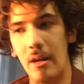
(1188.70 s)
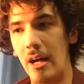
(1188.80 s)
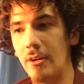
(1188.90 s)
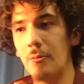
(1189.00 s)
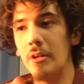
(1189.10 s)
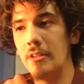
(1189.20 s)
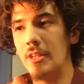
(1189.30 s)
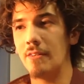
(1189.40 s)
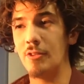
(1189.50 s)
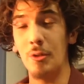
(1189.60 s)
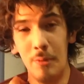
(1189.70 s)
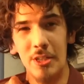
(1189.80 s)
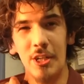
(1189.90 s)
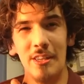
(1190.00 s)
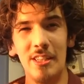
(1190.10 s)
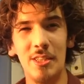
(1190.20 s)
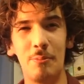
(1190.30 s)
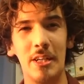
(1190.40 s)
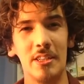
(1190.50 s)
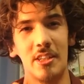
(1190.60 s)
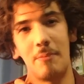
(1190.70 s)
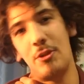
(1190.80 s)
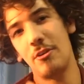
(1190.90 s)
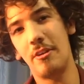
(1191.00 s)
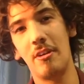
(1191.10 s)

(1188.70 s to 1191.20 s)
I don't want to delve too much on this because I'm sure there